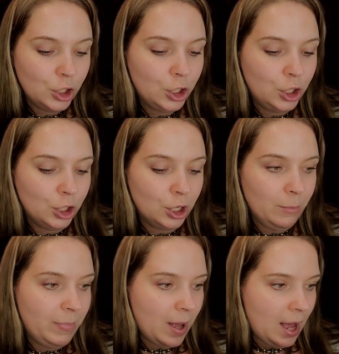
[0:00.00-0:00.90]
Girl
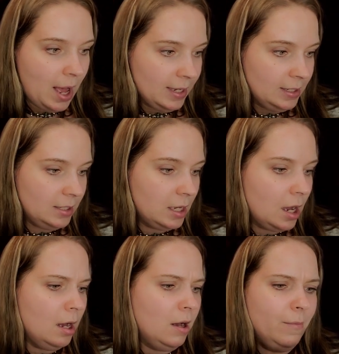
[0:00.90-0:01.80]
Boss.
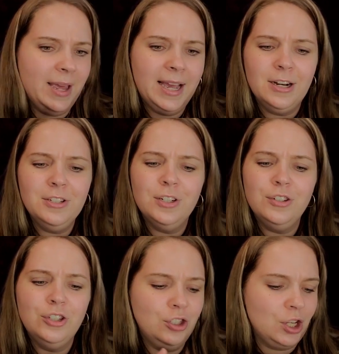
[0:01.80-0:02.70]
Oh my gosh. They're
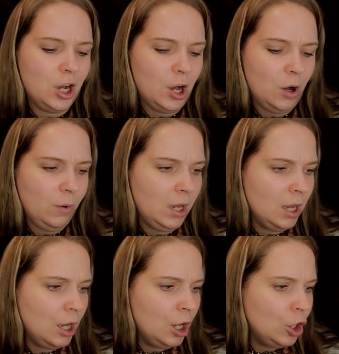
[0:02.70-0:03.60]
so
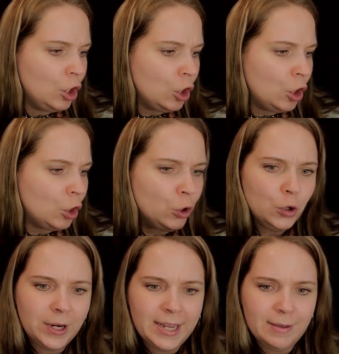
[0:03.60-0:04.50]

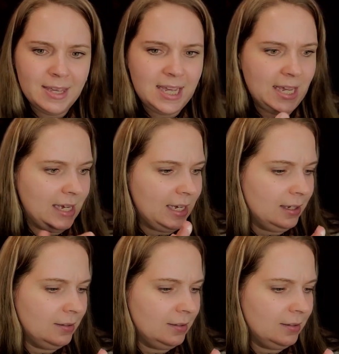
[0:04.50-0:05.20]
creamy.